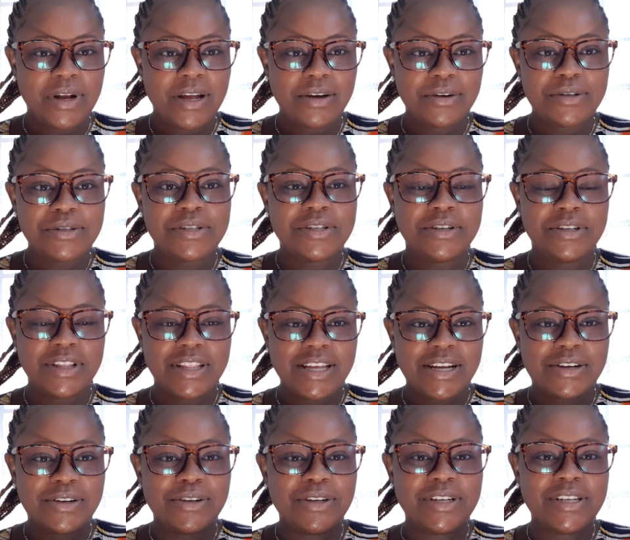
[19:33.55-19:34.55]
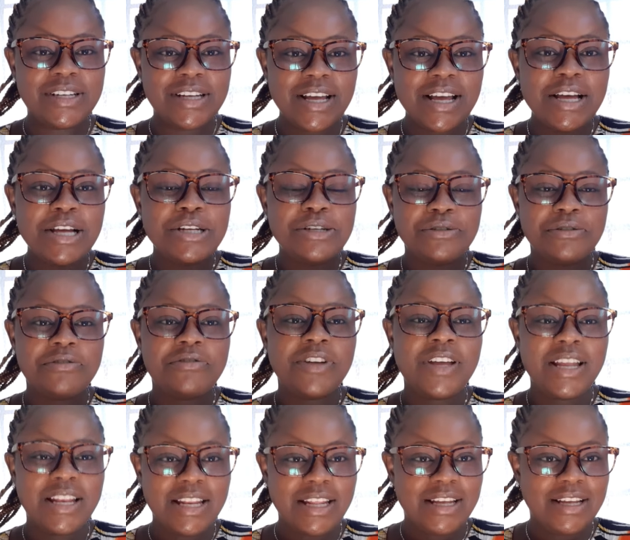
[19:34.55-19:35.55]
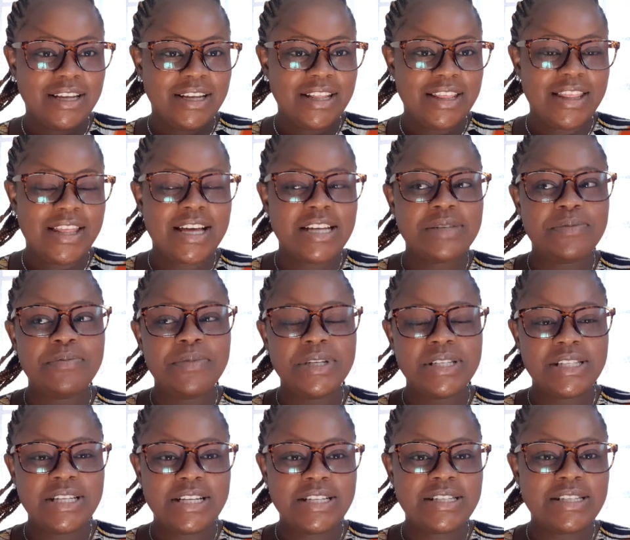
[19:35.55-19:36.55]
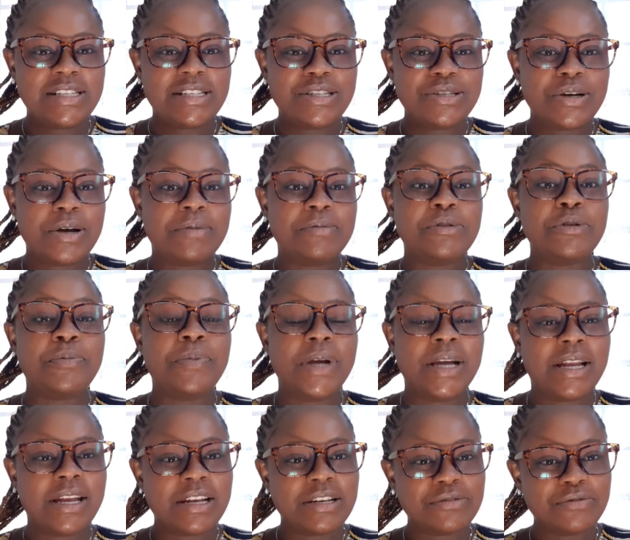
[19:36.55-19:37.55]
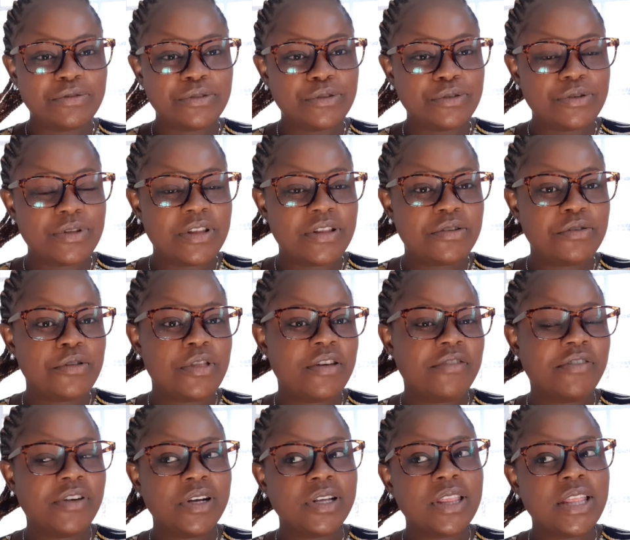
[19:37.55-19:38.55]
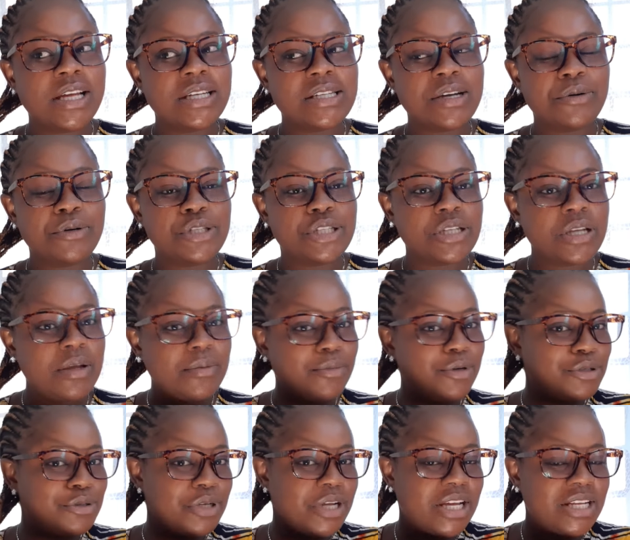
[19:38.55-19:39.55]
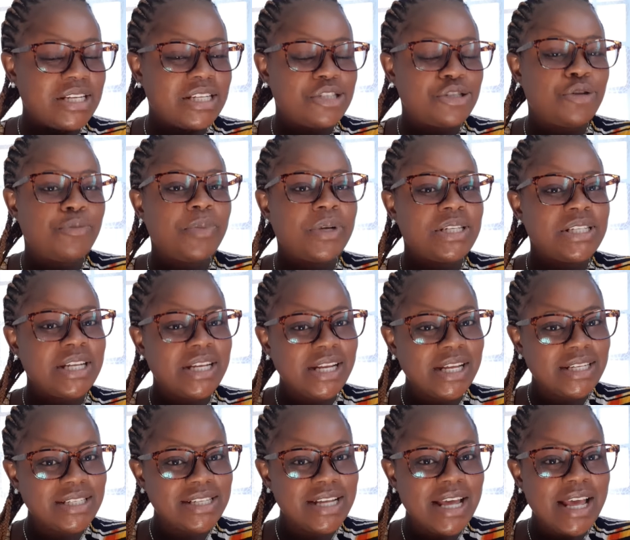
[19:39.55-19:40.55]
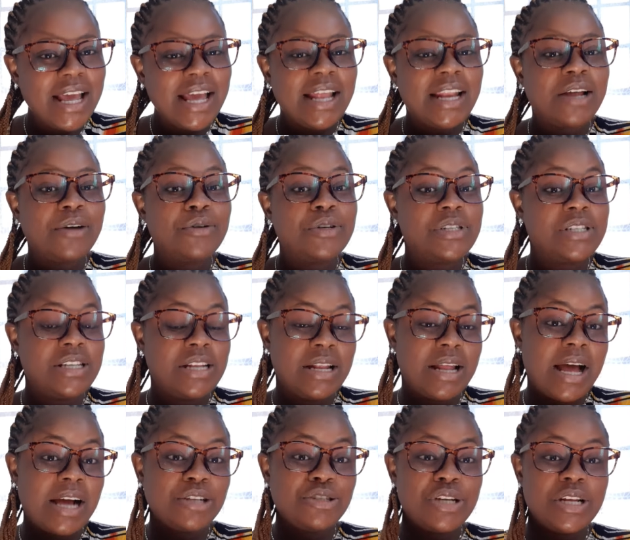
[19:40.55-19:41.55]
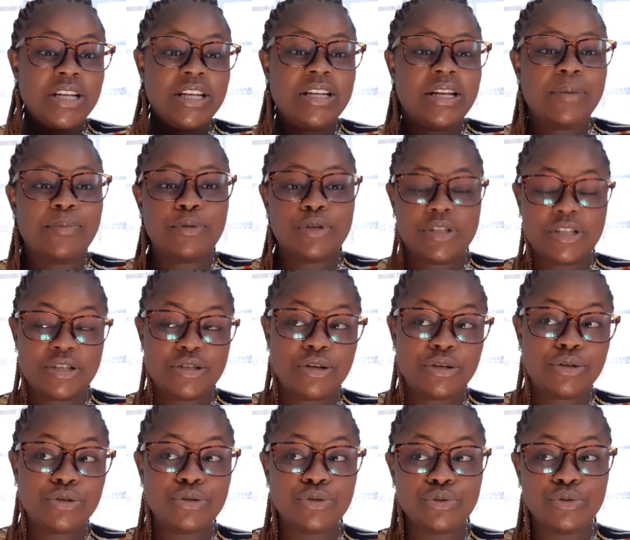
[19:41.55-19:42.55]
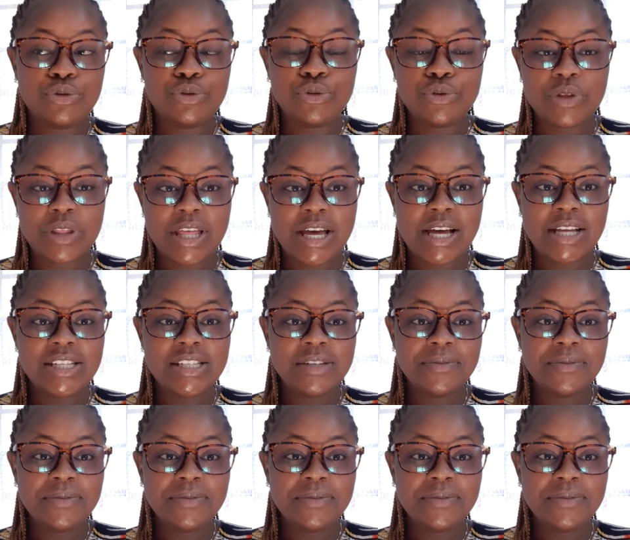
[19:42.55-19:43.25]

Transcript: I was on the road to failing in that business. So I'm super grateful to the fact that I was able to get a shop attendant, and I was actually in a position to do that.